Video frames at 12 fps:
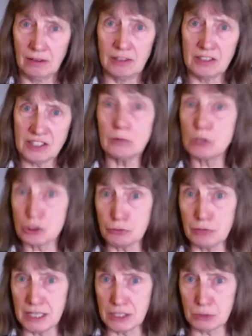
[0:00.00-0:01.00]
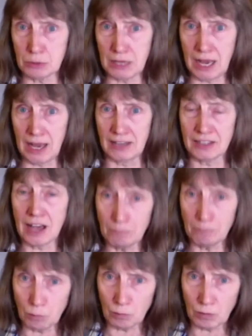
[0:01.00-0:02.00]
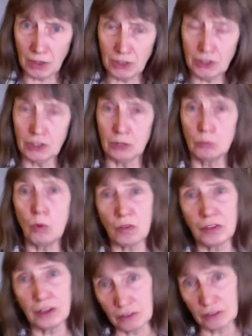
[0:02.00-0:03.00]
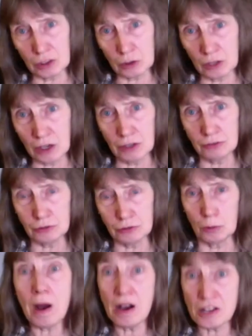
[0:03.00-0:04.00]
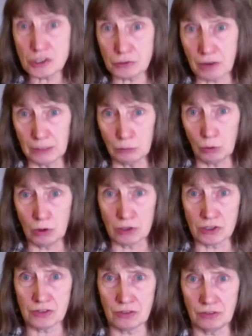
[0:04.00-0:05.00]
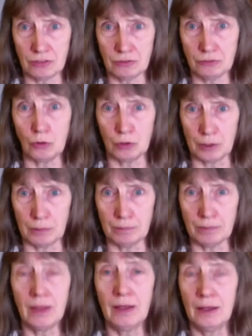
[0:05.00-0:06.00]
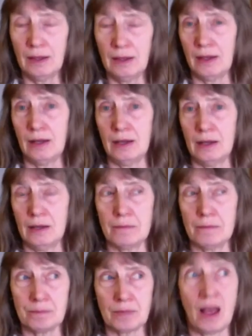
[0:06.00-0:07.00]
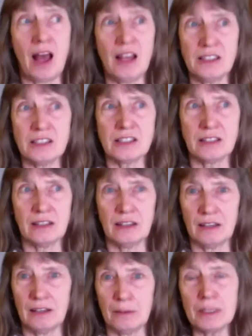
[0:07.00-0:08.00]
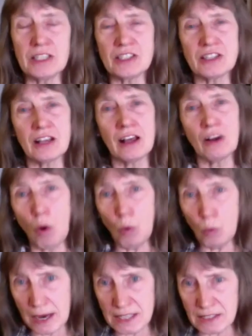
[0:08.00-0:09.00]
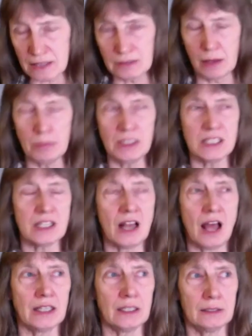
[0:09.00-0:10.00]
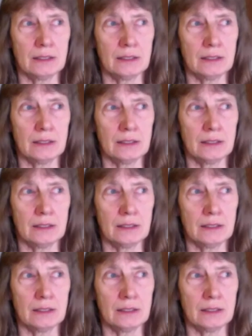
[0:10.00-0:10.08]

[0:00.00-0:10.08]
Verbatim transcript: sequence reads we had and you know what the, the overall pass rate was for them um, and because always i mean it's like